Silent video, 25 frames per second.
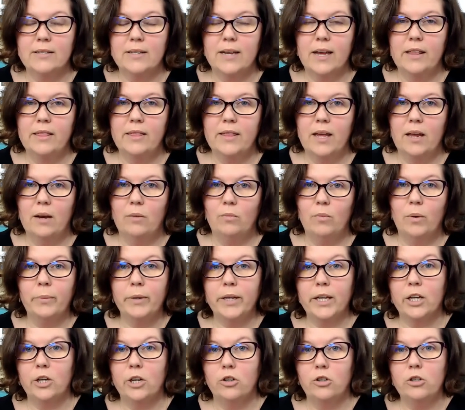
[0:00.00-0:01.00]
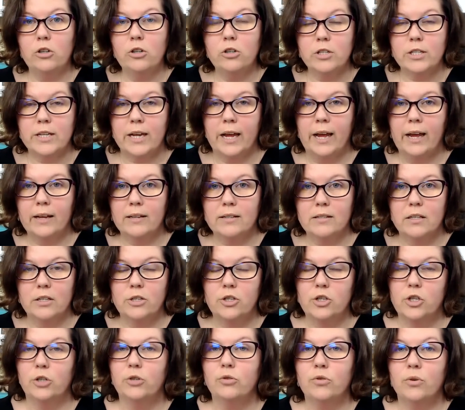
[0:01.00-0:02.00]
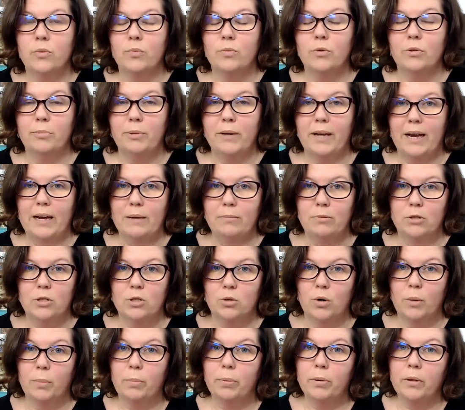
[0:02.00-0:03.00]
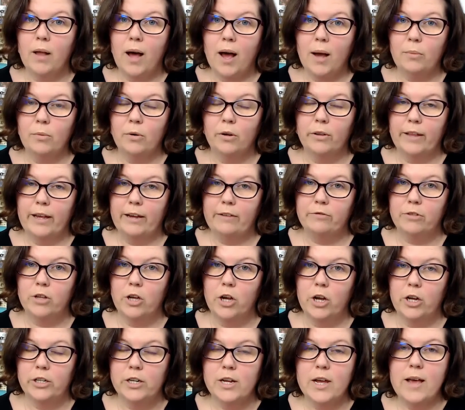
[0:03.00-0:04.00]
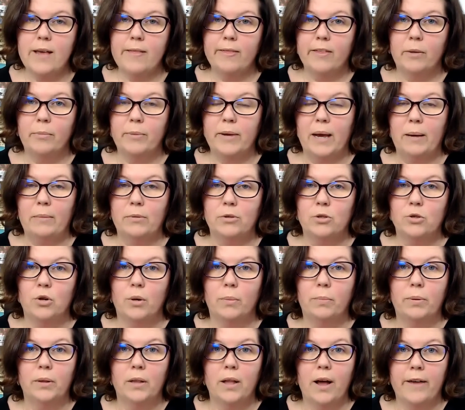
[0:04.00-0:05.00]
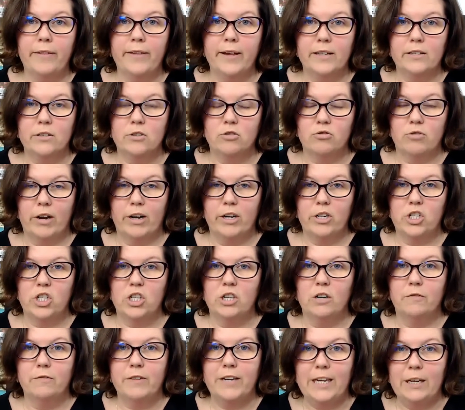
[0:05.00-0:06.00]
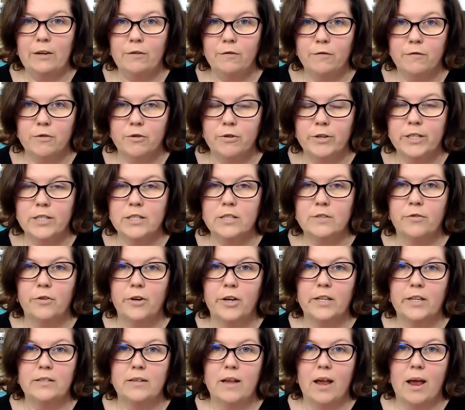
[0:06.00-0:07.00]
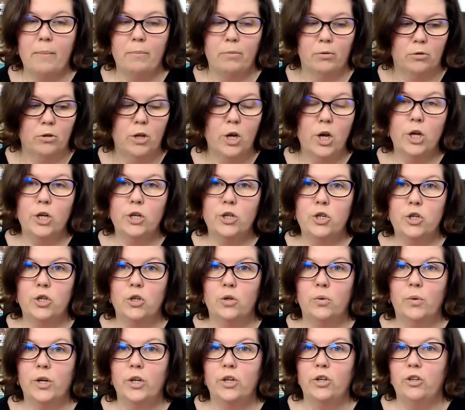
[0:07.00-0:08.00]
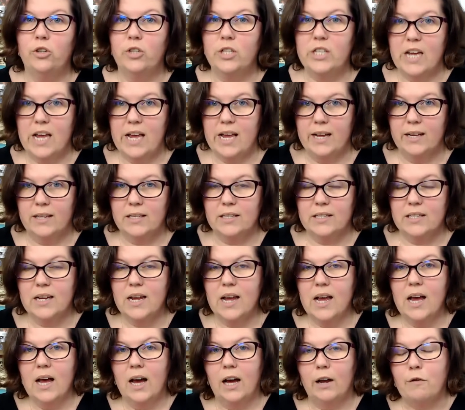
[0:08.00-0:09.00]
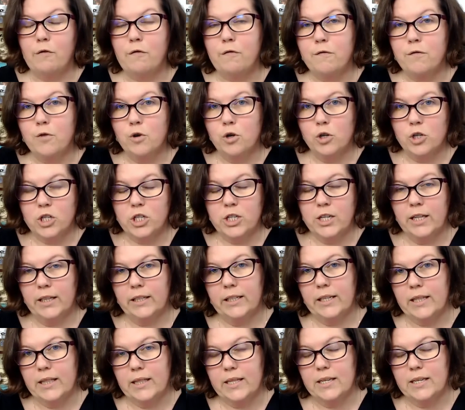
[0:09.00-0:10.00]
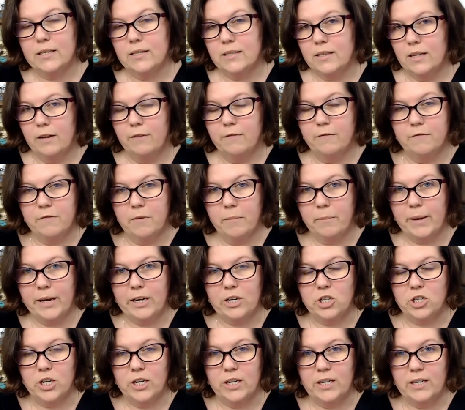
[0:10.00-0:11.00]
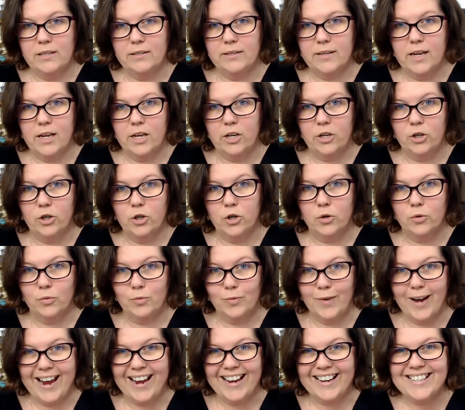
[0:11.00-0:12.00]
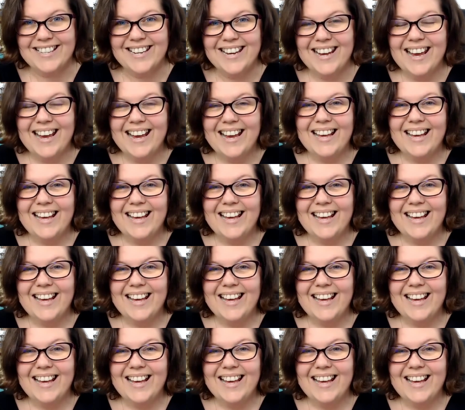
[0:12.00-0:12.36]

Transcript: And then when we get a new text, the children will be able to apply what they've learned. They'll be able to apply that strategy of inference, for example, to a new text. Unfortunately, this information is incorrect.